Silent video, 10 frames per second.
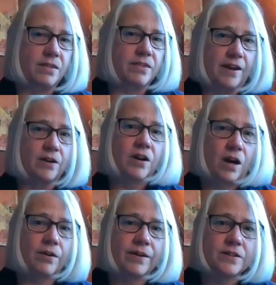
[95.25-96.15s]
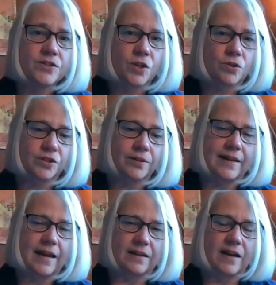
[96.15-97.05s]
their current social and
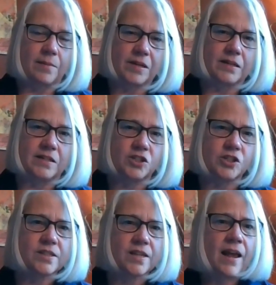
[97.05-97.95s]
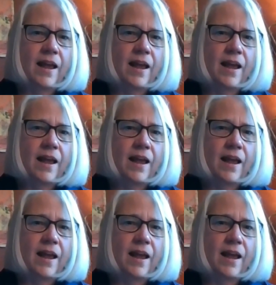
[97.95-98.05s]
economic conditions.